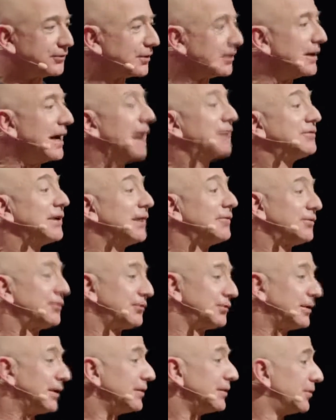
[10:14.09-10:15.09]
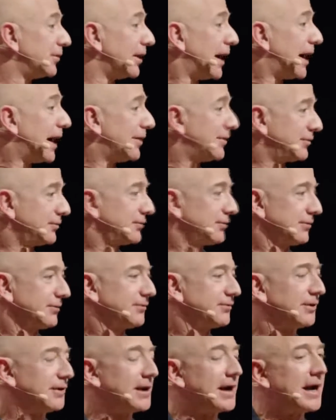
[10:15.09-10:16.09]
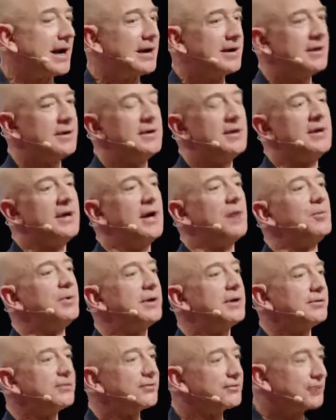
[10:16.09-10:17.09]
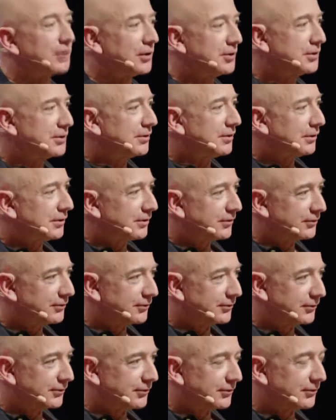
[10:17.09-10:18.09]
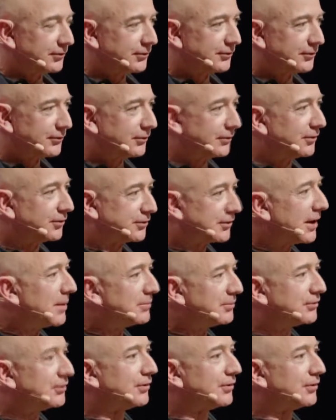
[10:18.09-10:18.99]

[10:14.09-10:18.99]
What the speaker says: You're going to have a skin graft for that, and we can sew your thumb to